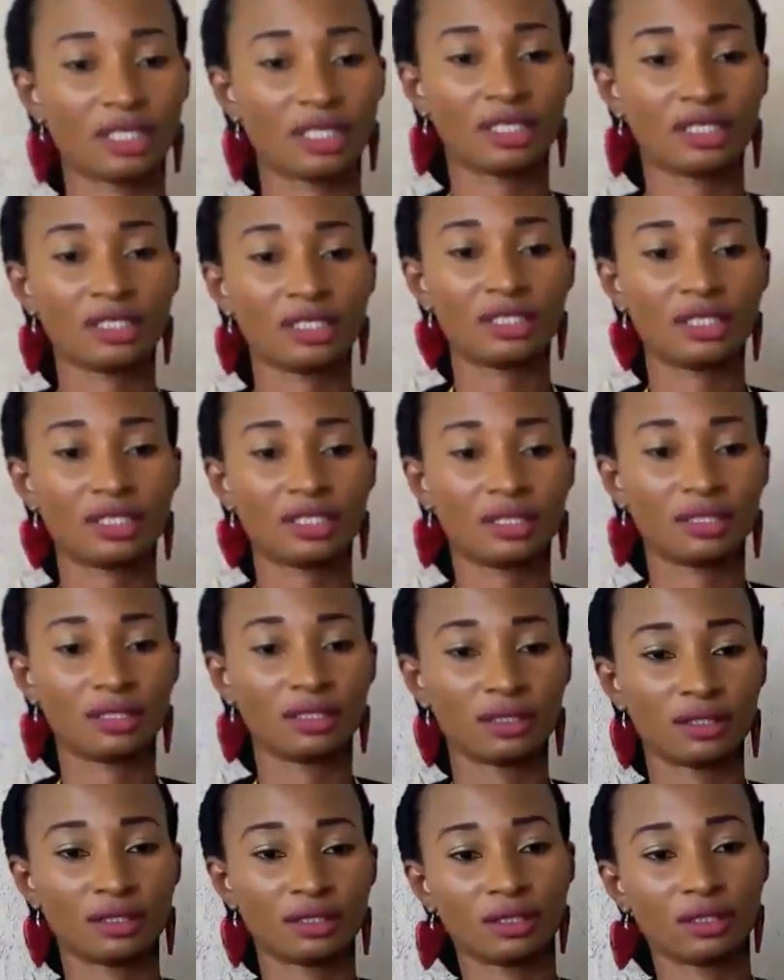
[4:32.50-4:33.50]
and this is the
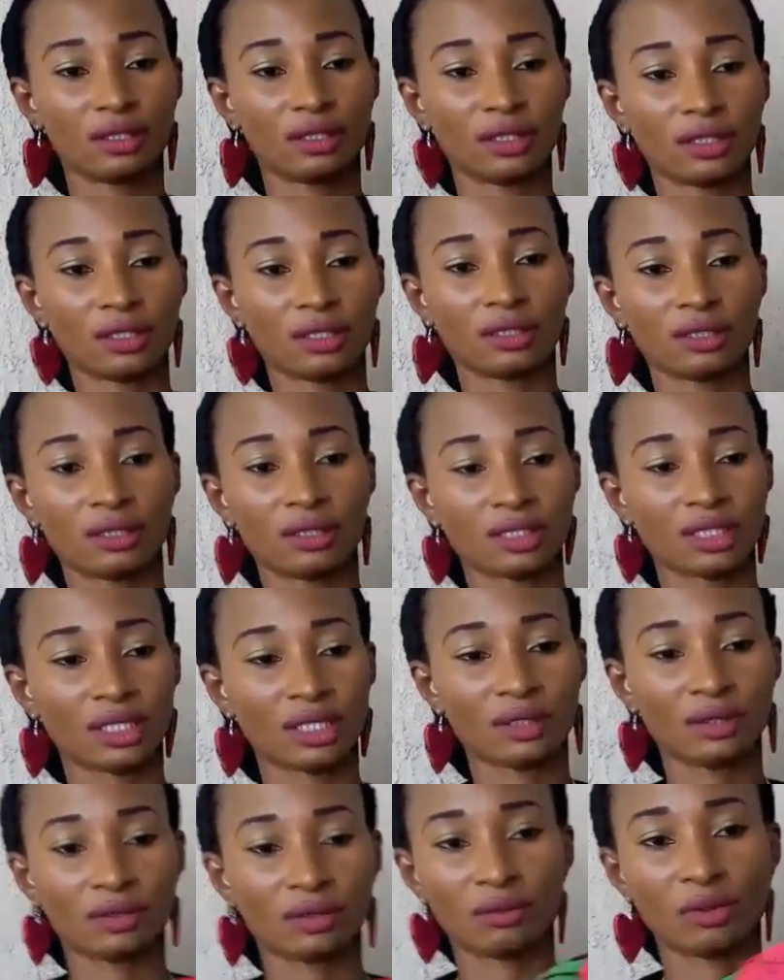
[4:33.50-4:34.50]
side
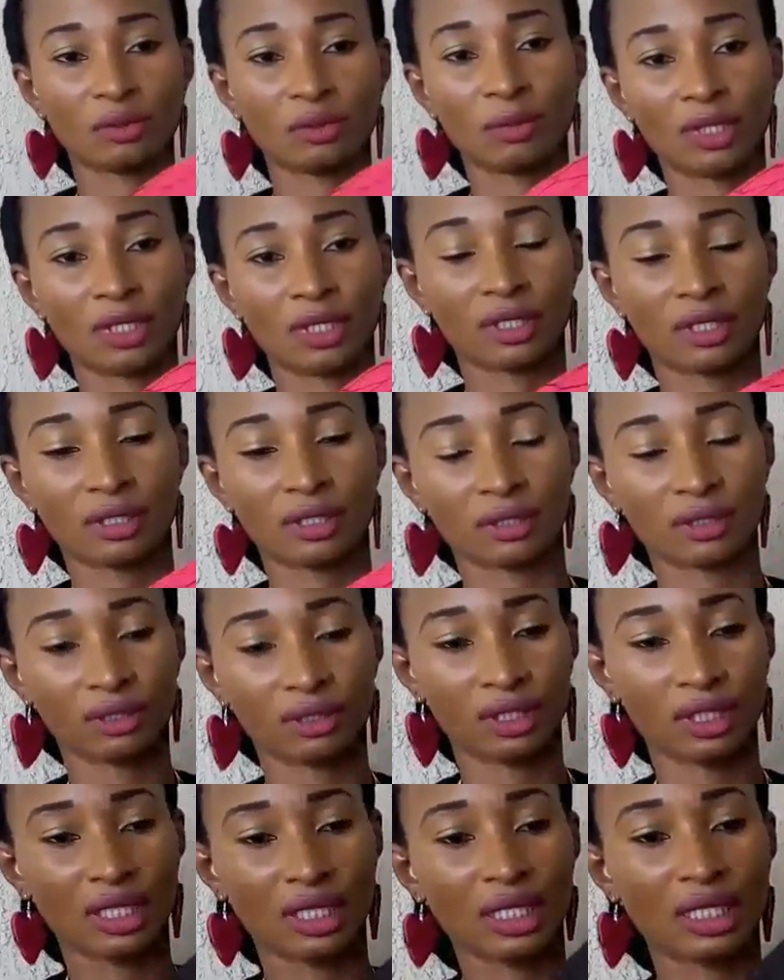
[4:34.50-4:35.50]
of the bag.
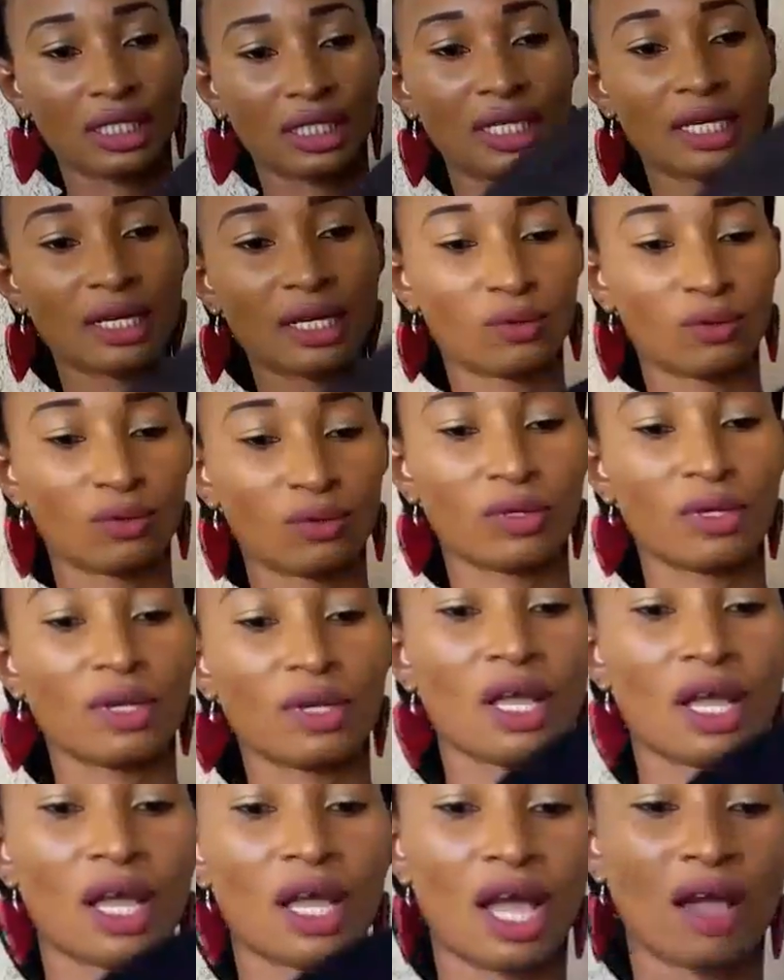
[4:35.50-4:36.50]
Now,
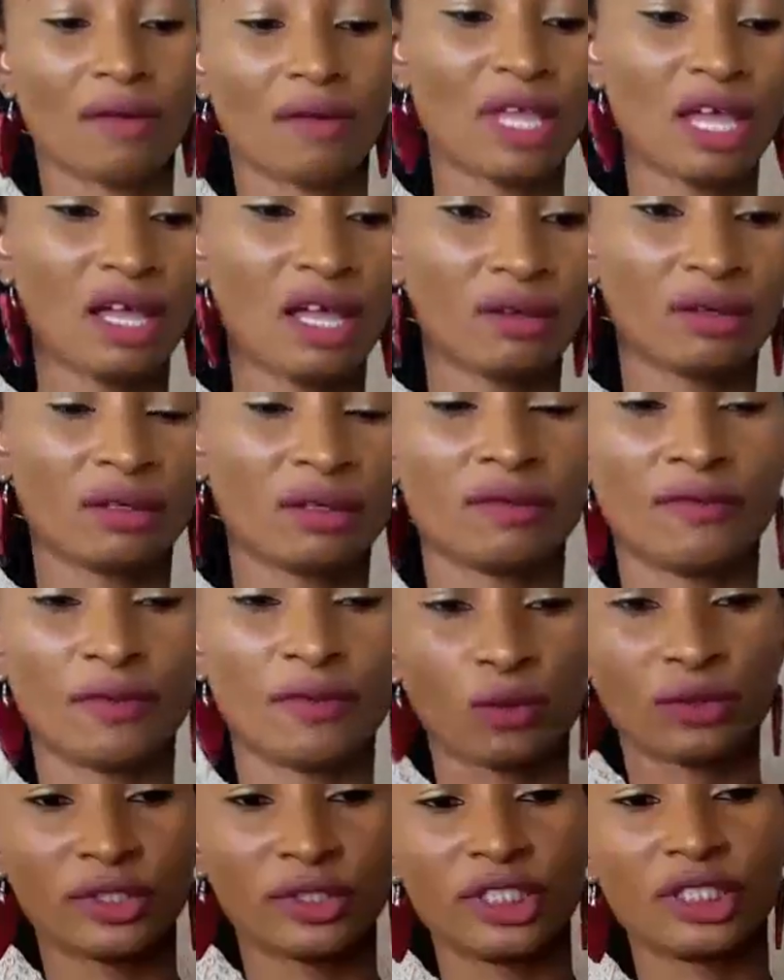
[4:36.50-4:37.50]
after
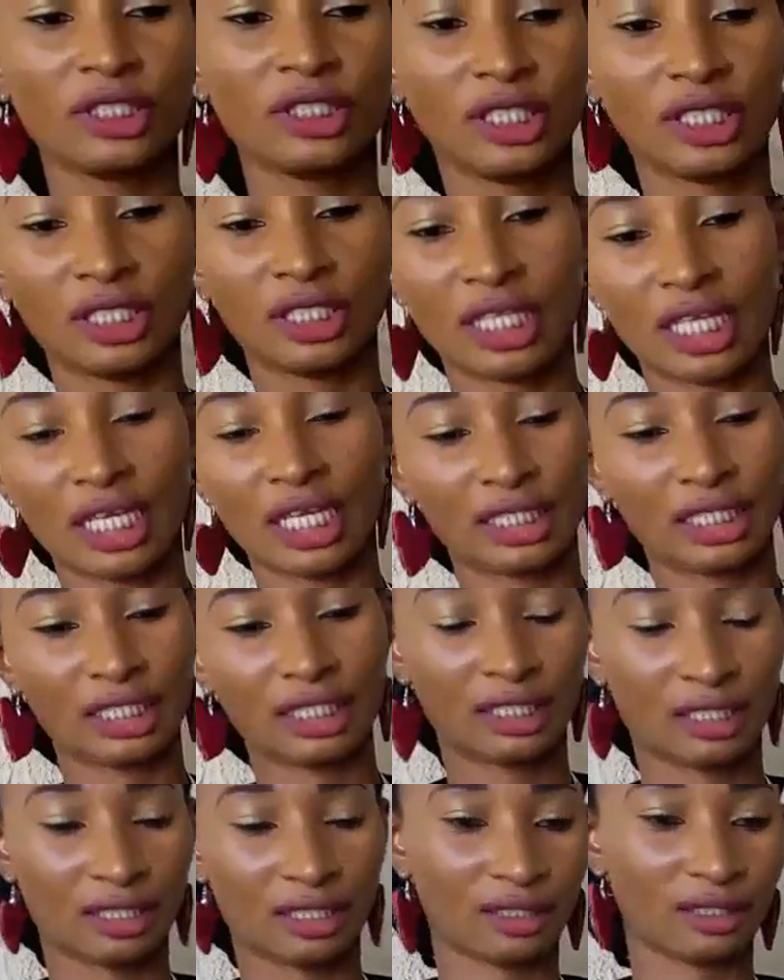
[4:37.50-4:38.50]
folding in like this,
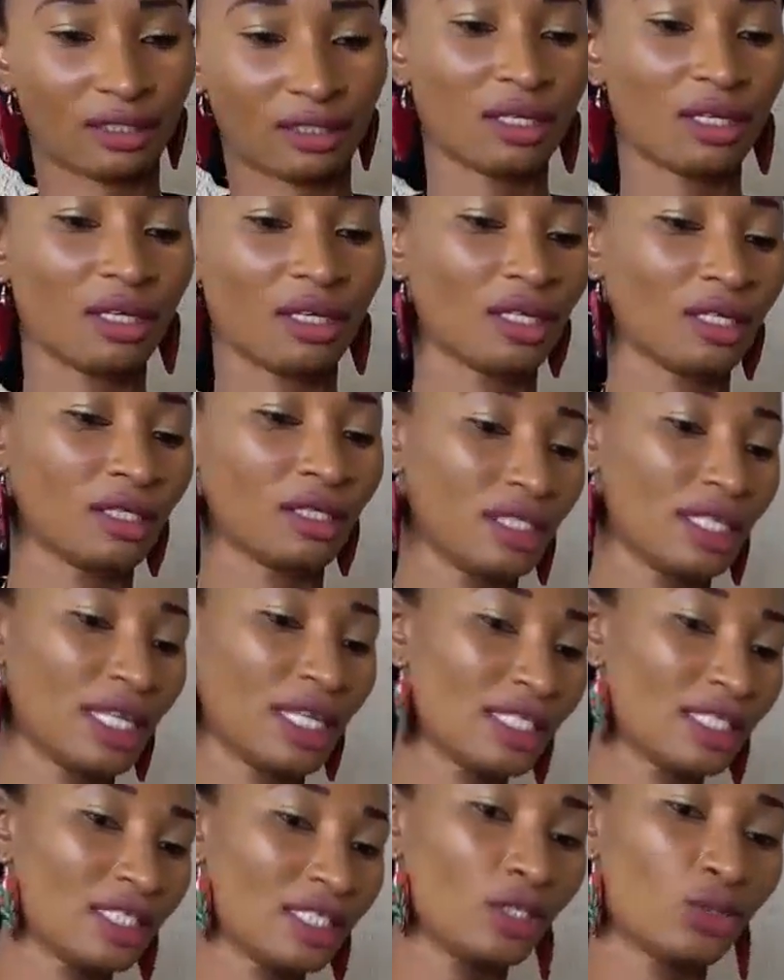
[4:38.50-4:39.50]
the
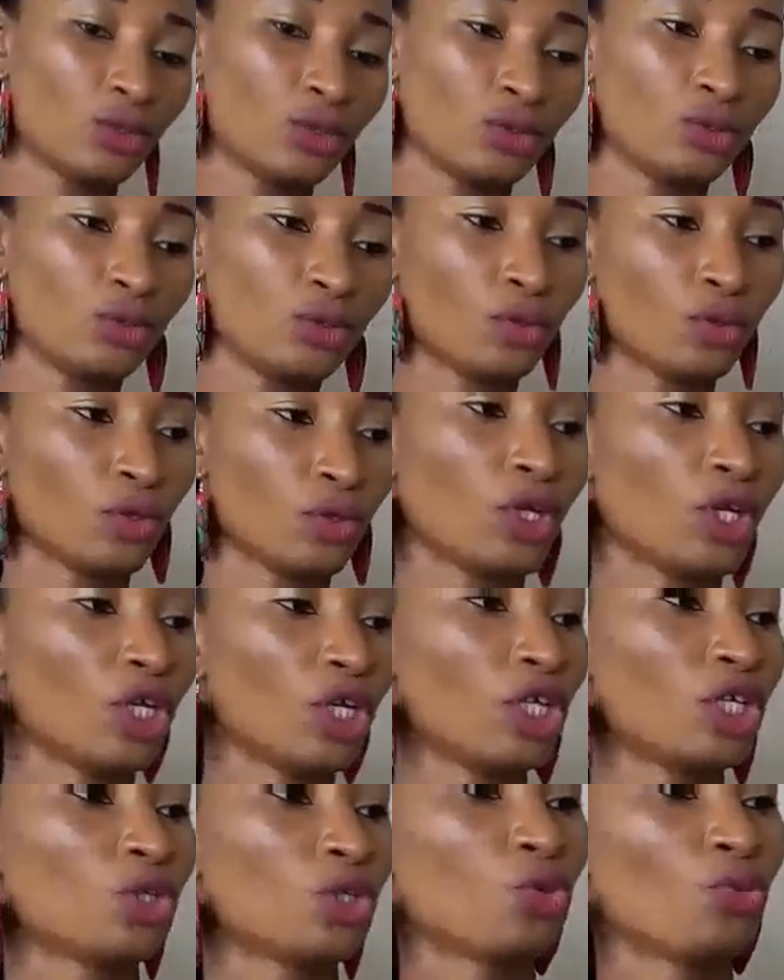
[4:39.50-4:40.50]
next thing to do
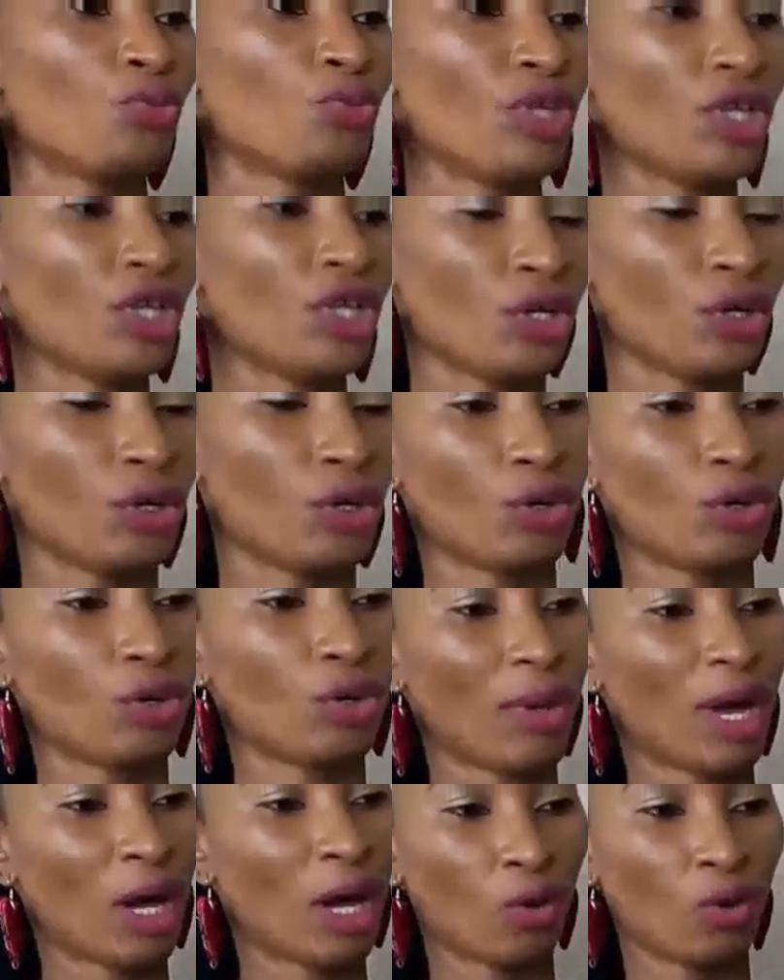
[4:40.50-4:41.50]
is to pick your
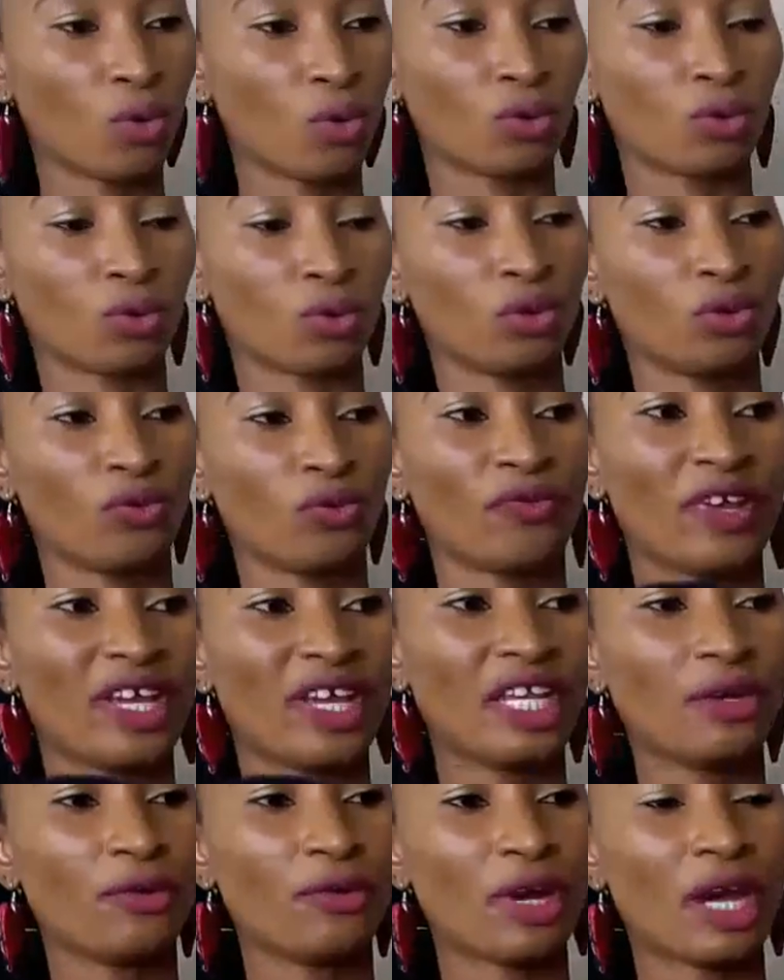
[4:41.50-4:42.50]
mako
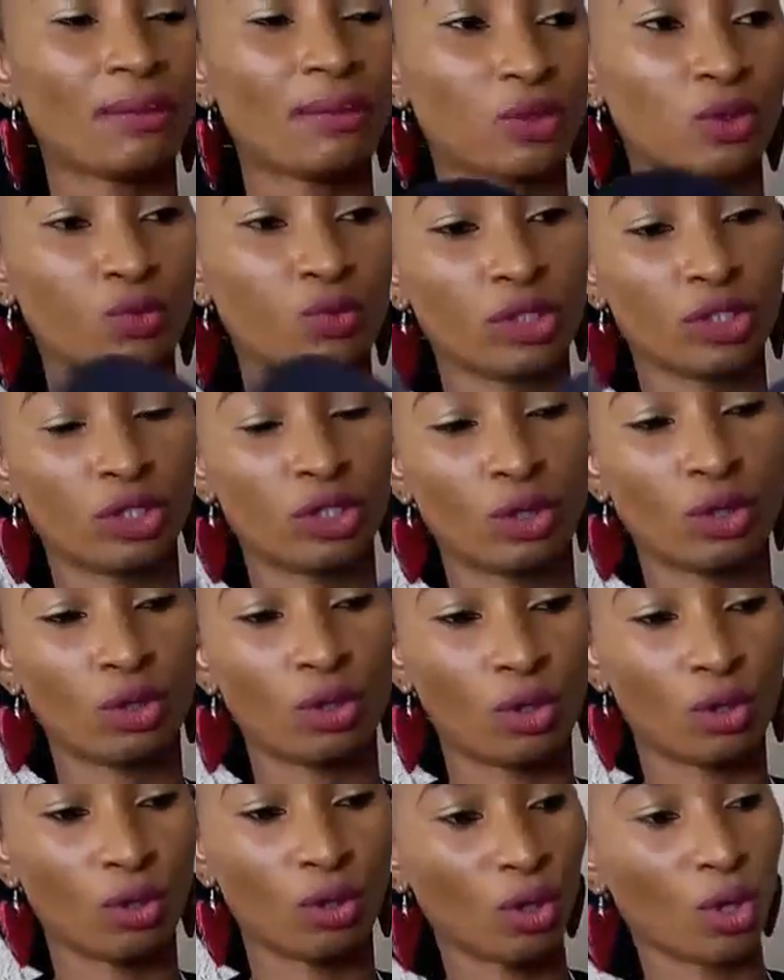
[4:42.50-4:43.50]
already wrapped with
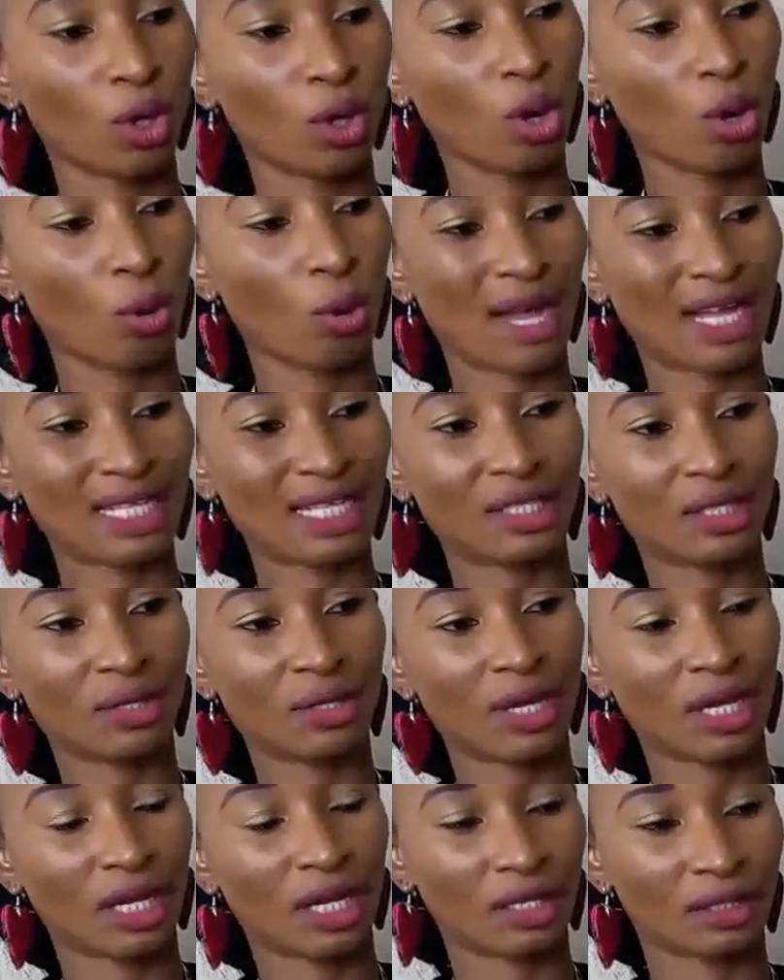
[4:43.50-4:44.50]
your material.